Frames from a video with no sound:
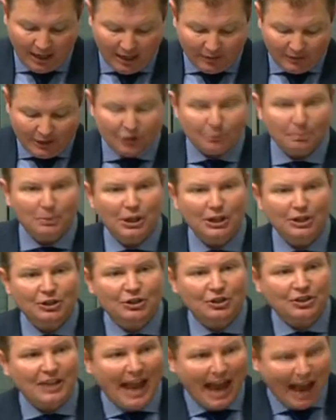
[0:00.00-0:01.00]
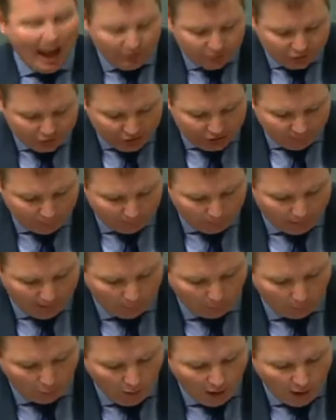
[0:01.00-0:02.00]
This means thousands of
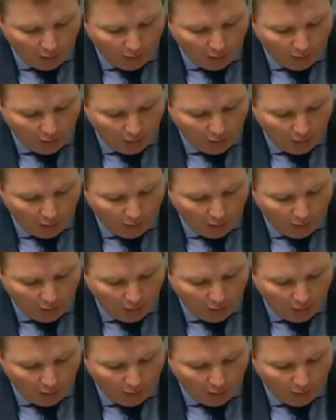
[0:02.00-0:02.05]
people